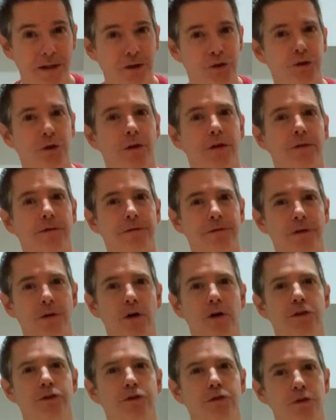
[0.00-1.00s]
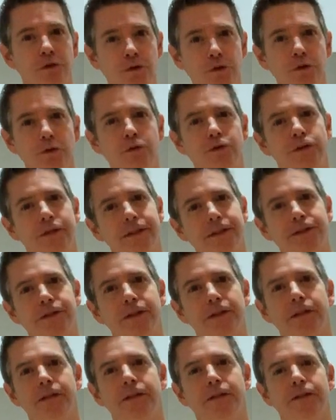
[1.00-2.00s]
So the first new
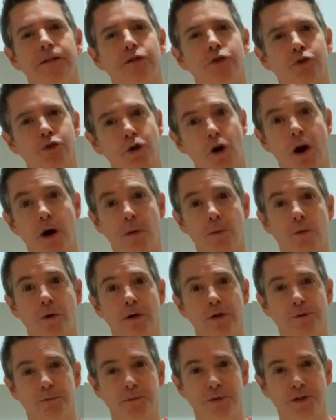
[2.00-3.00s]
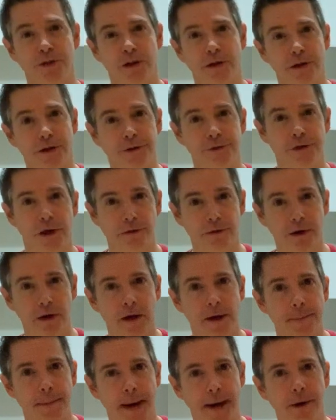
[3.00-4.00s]
Disney Star Wars material to ever
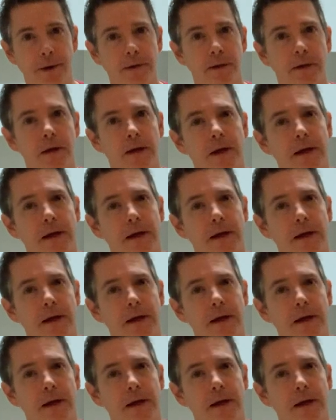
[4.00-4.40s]
come out